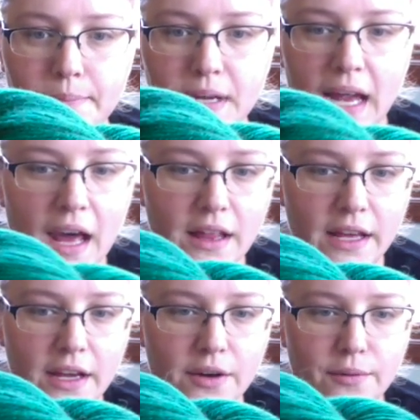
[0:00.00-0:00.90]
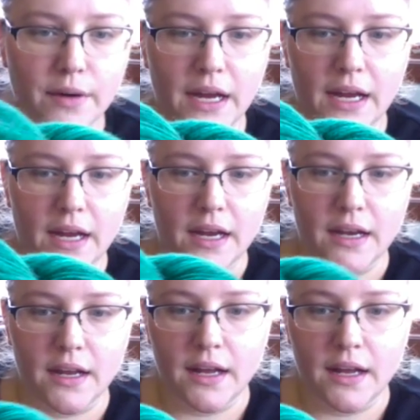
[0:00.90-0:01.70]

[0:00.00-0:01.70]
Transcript: Kelly green.